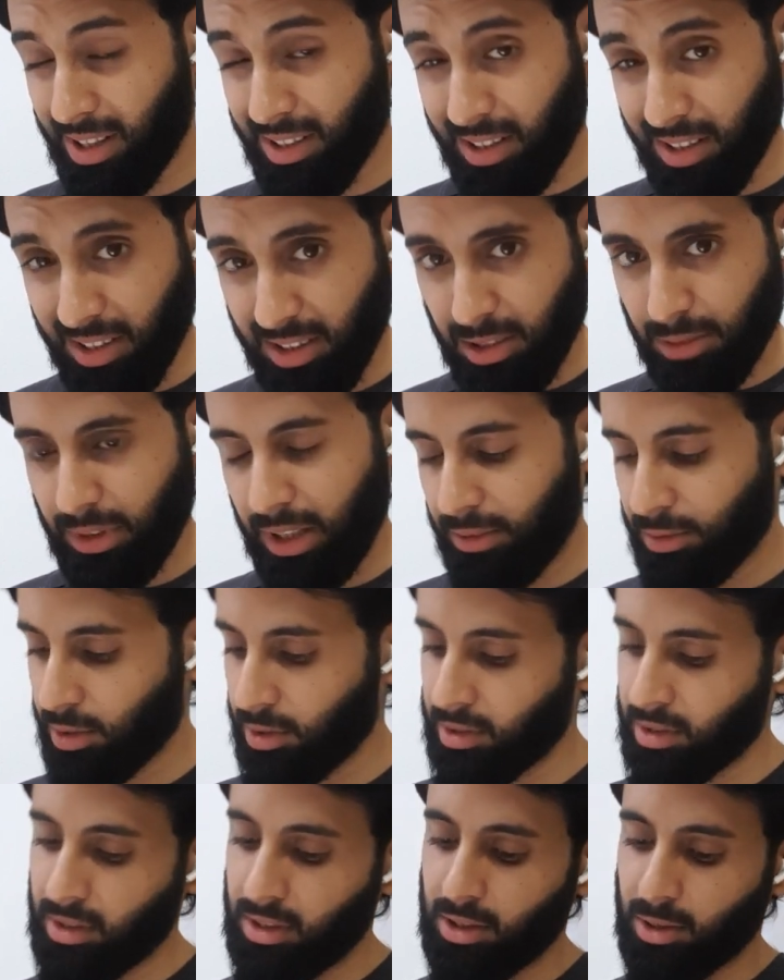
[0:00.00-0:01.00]
And the reason why I've
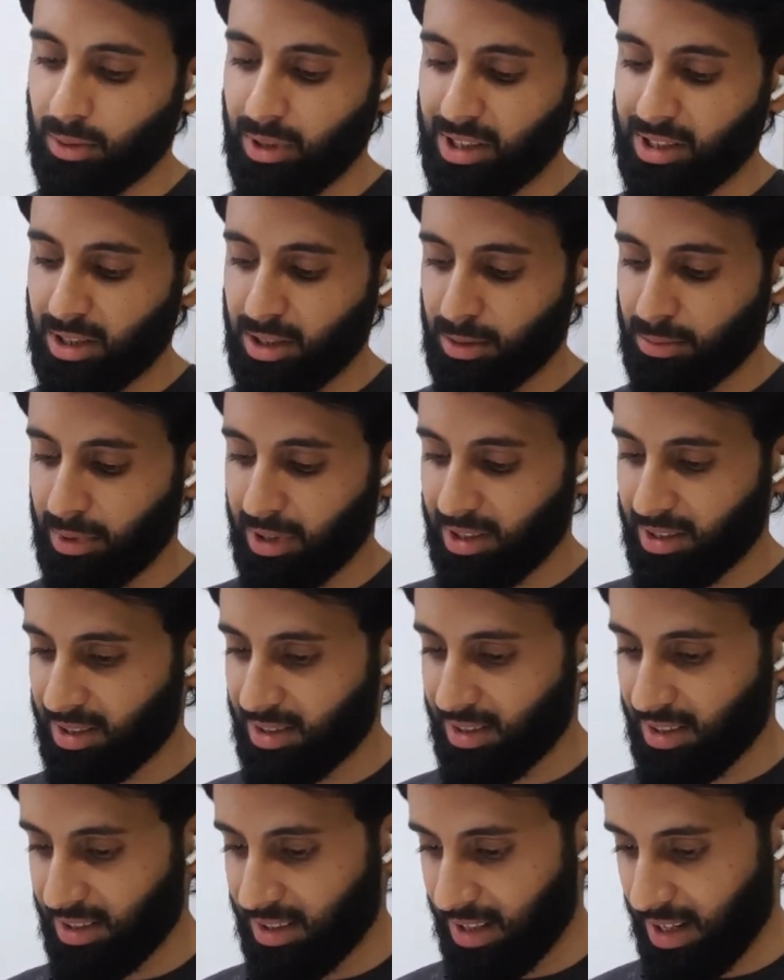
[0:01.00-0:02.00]
chosen this question is because
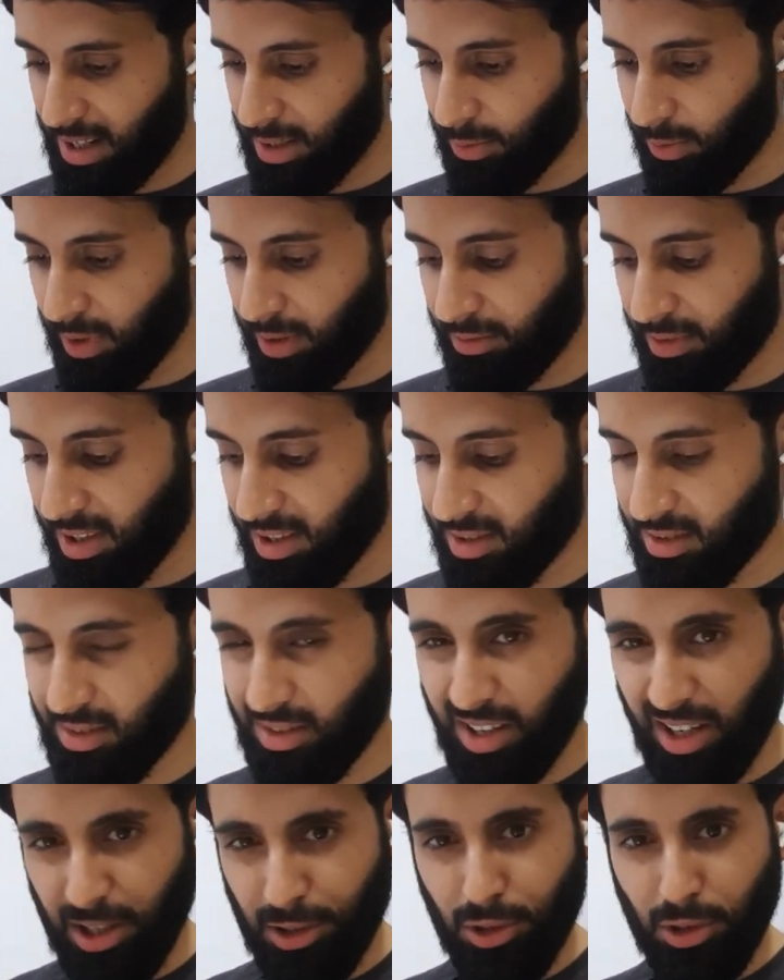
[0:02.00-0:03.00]
this has one of these
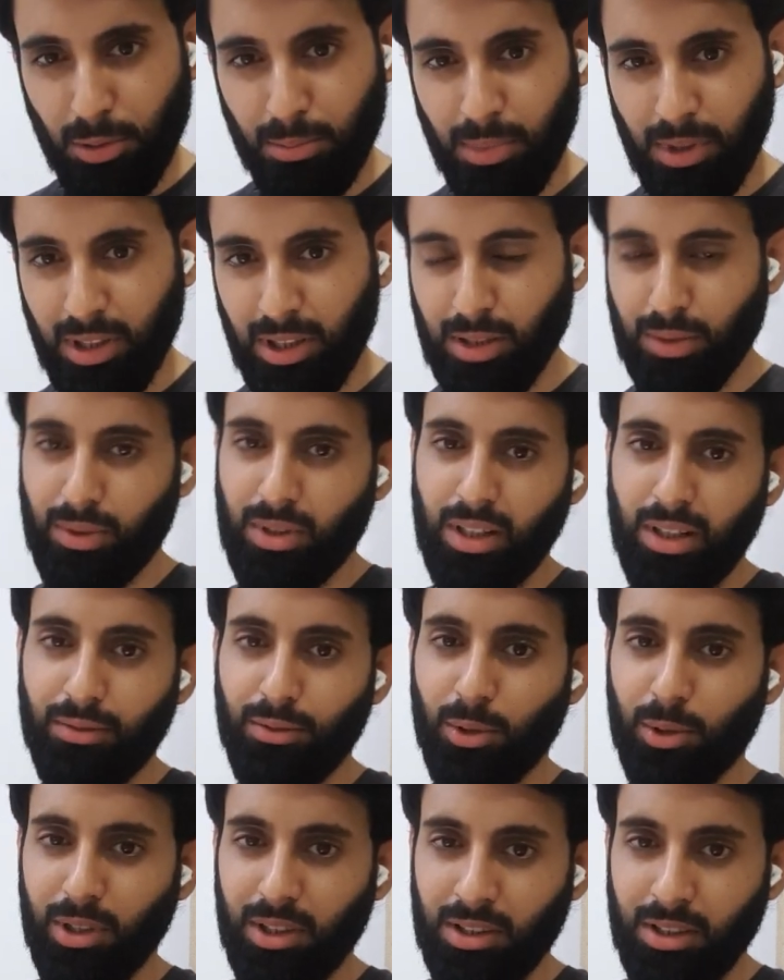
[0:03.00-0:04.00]
ratio parts which I've
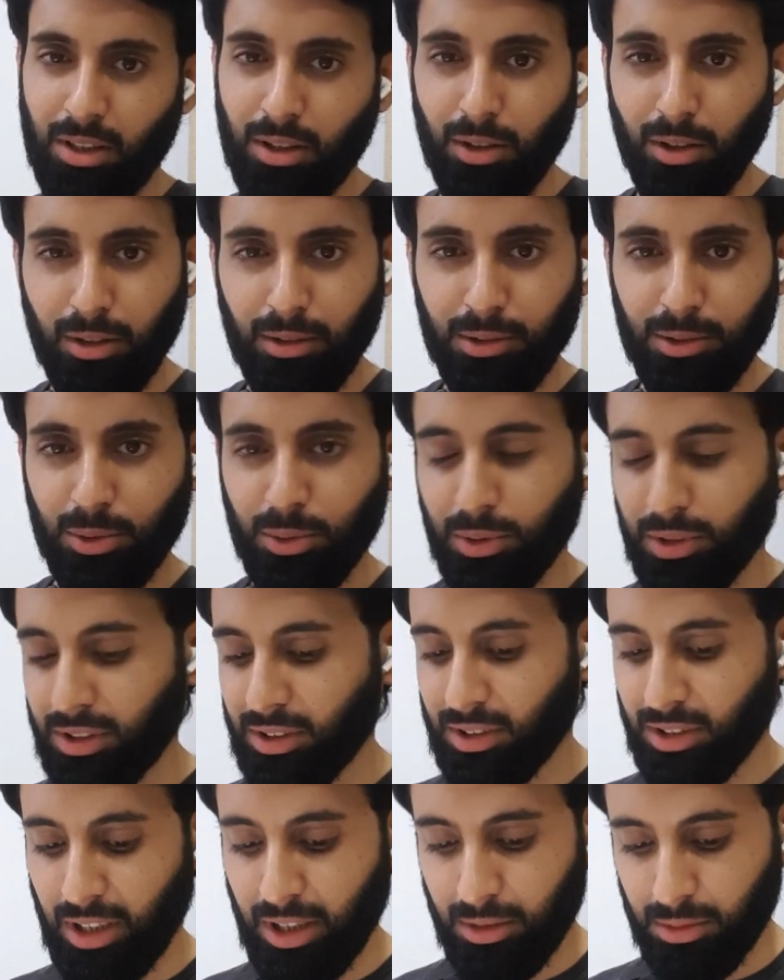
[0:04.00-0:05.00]
noticed that a lot of
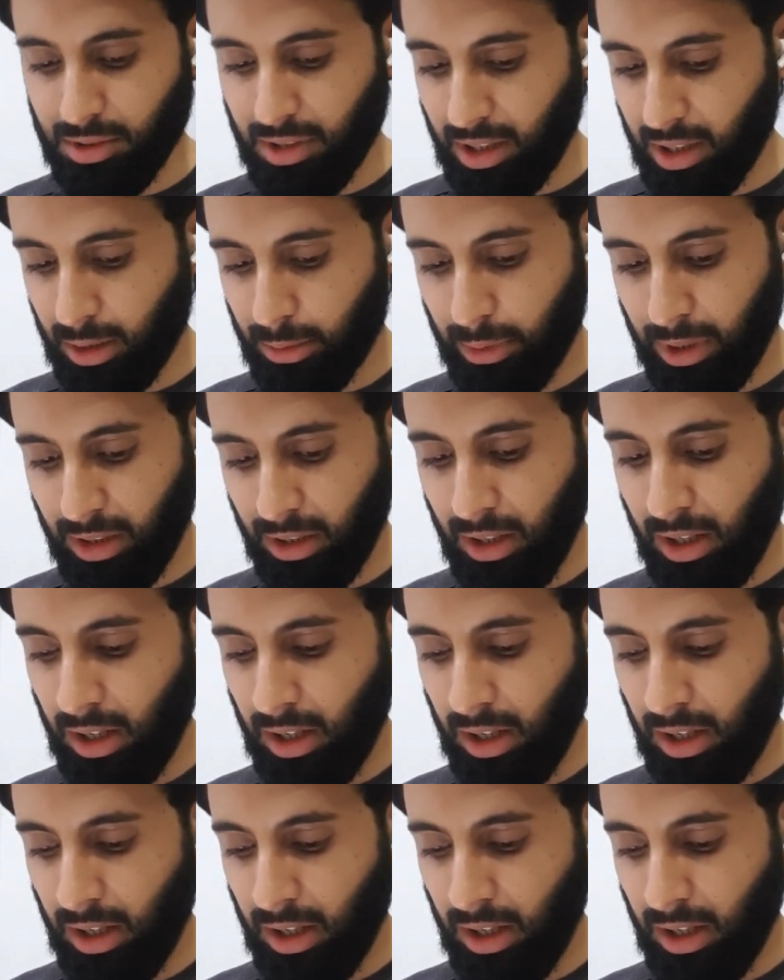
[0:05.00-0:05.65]
students tend to struggle with.